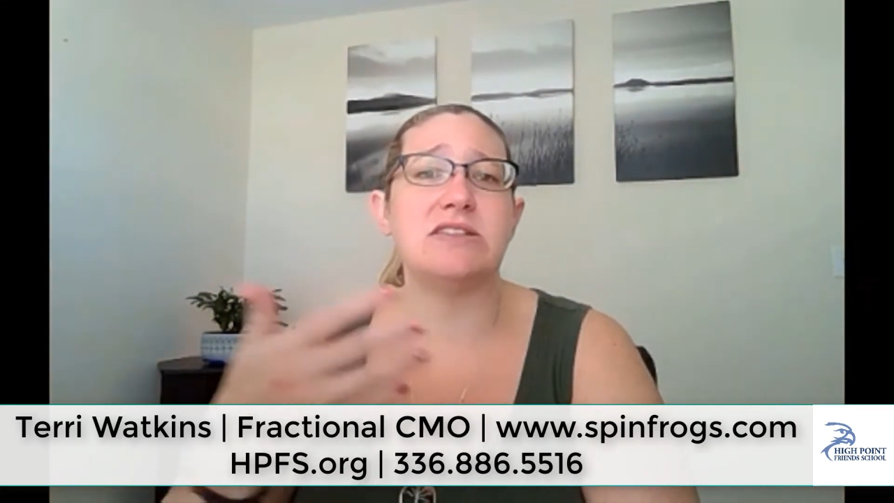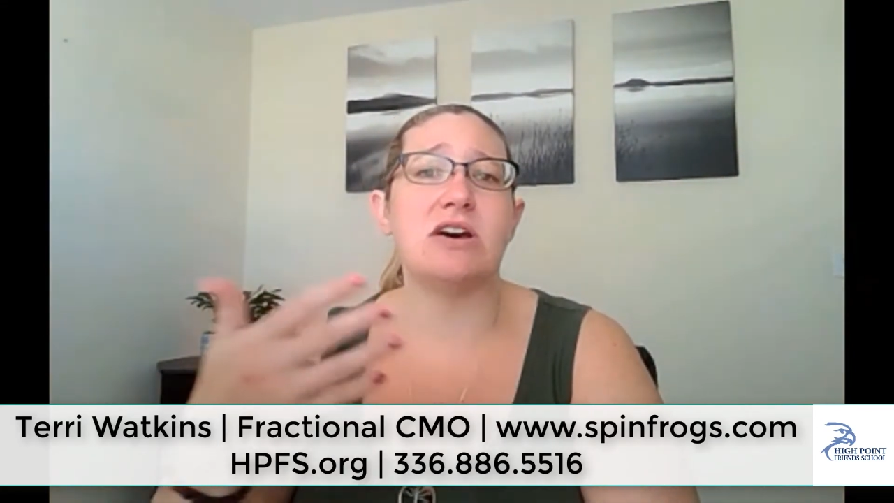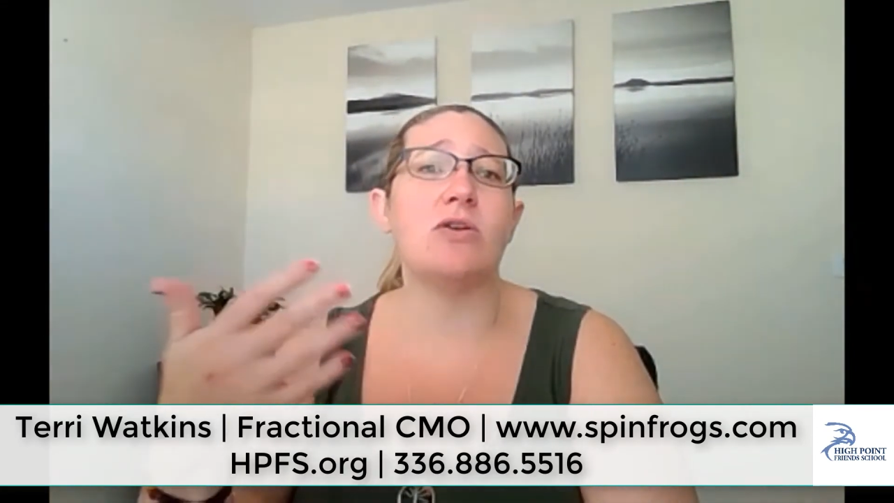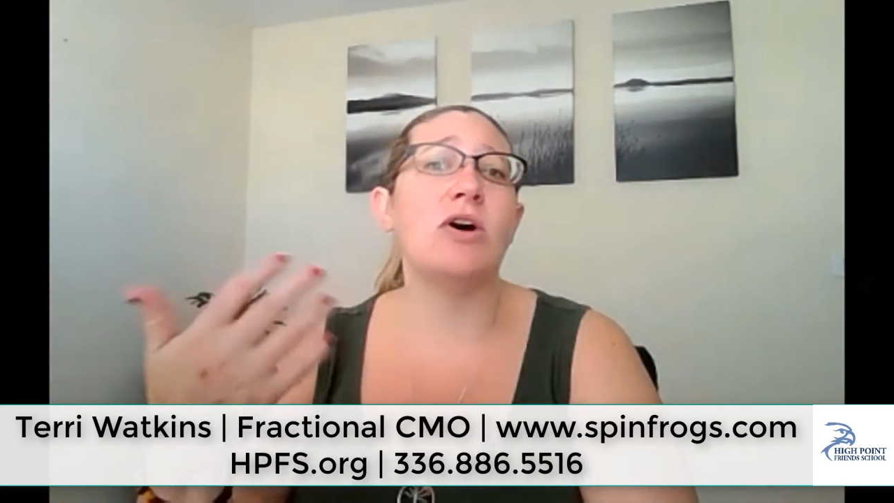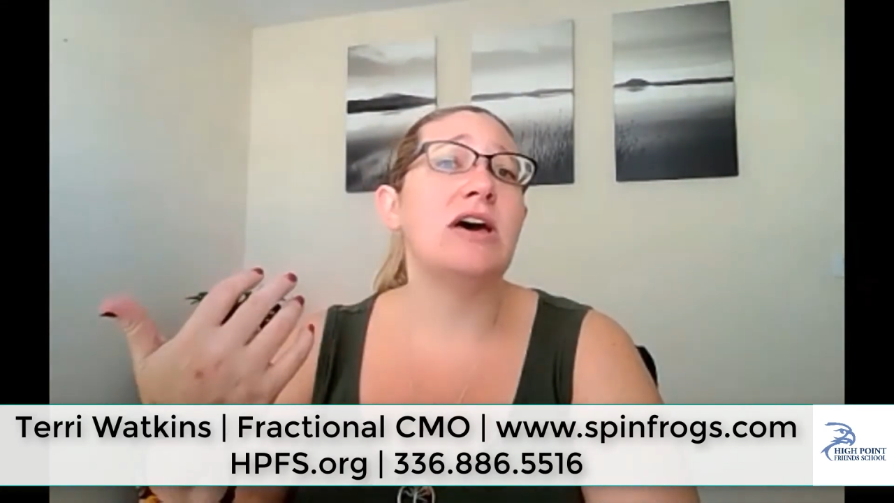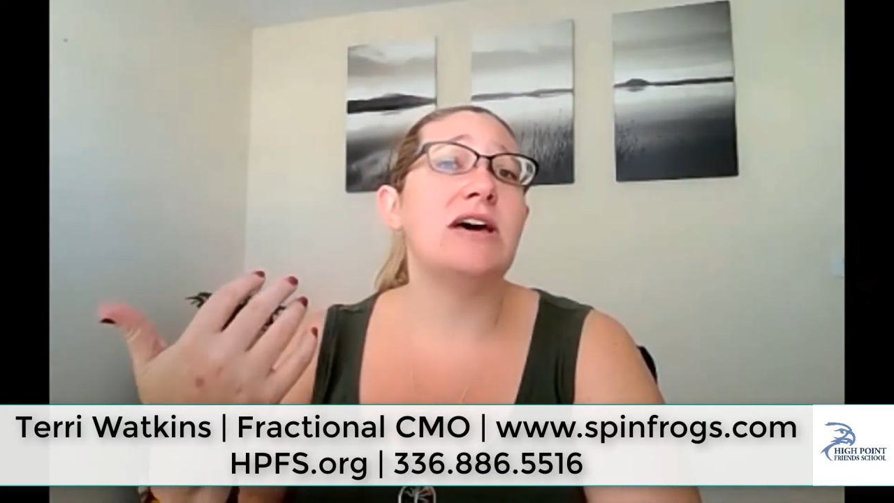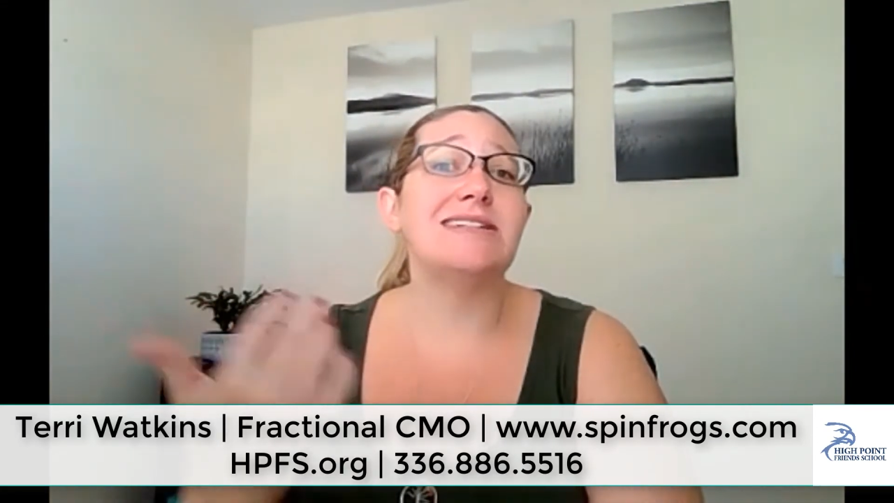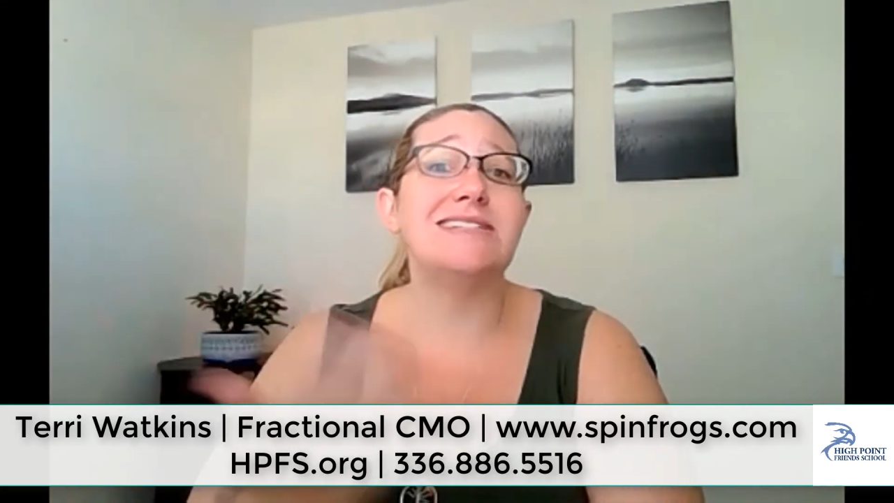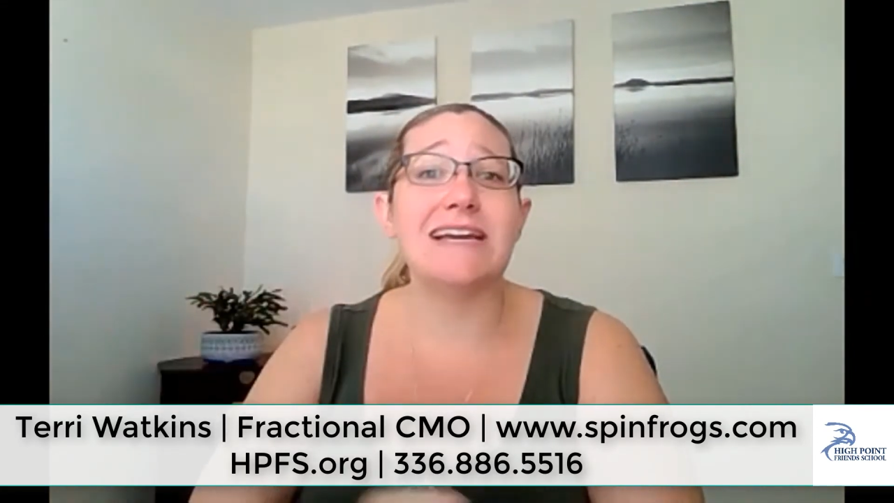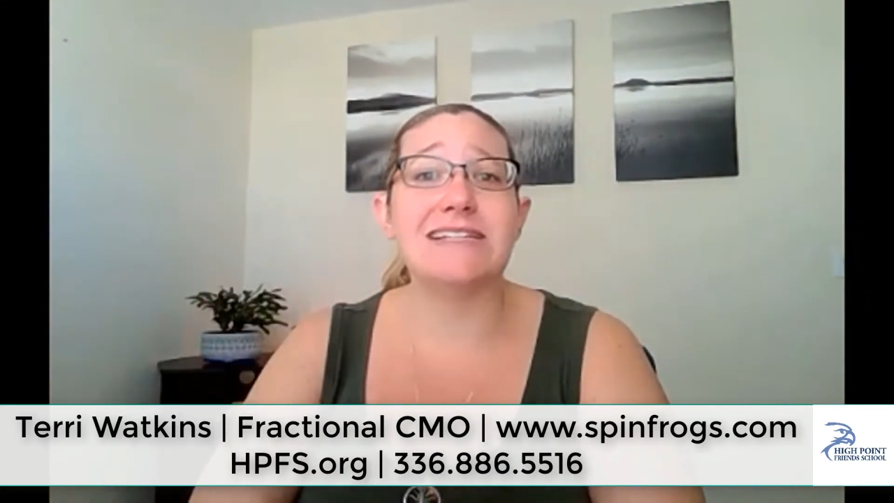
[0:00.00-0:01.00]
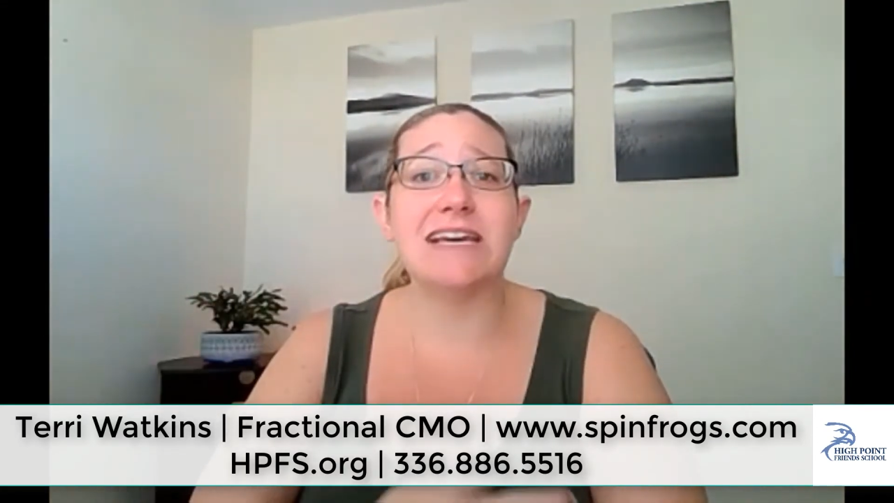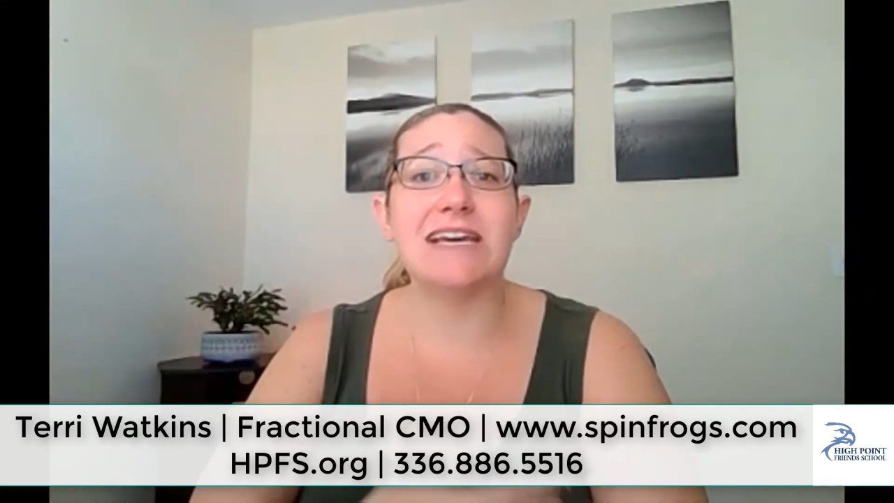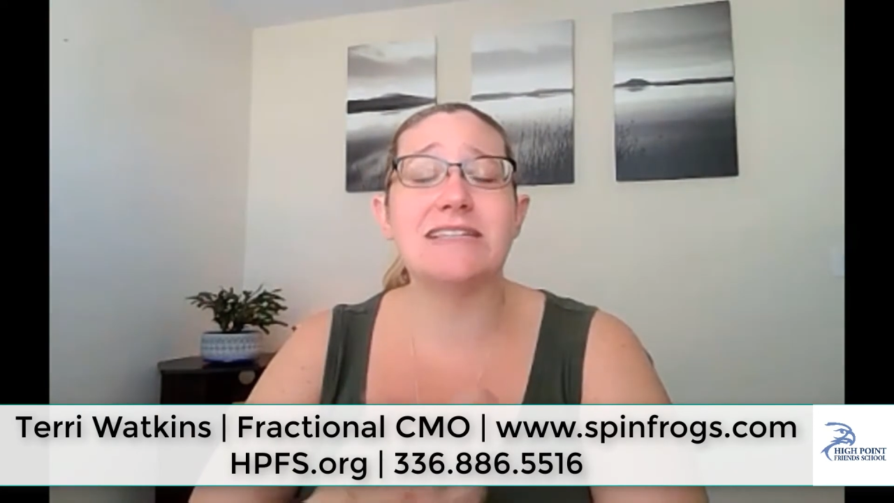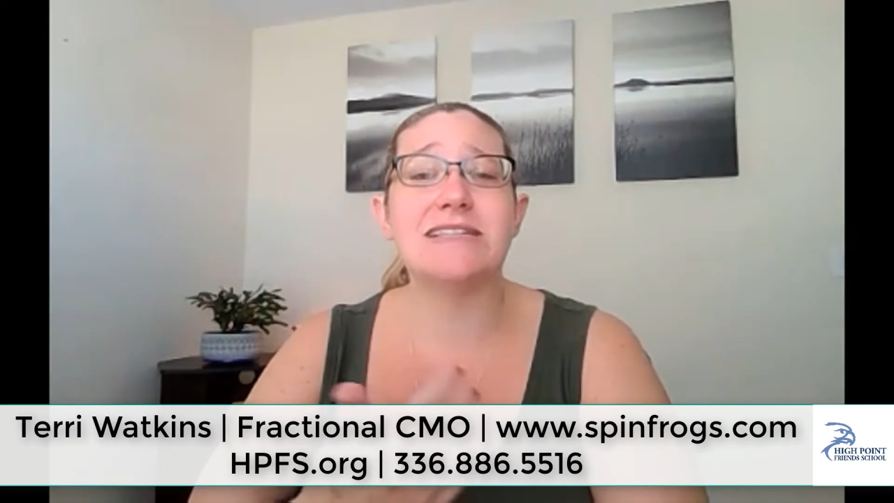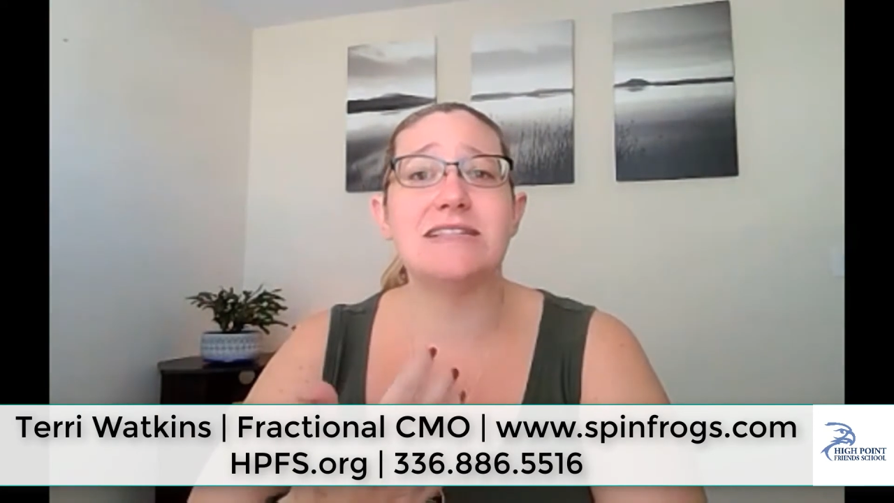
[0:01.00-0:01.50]
So
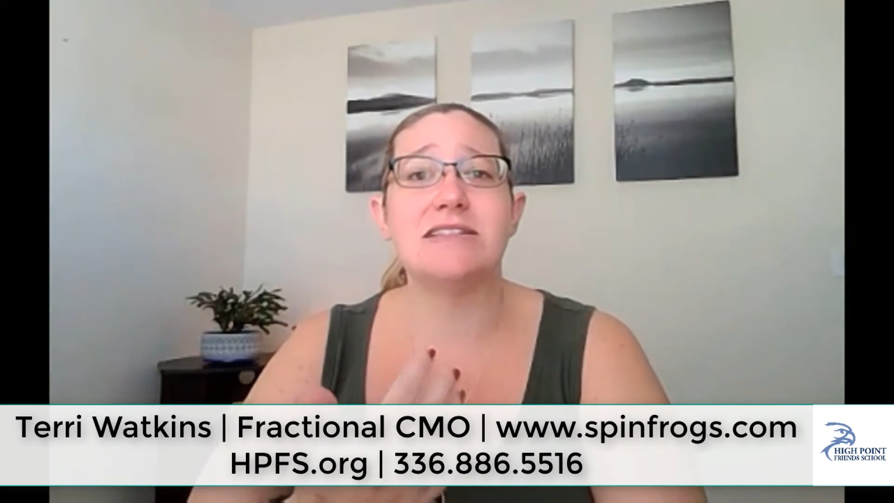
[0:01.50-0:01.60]
dentists,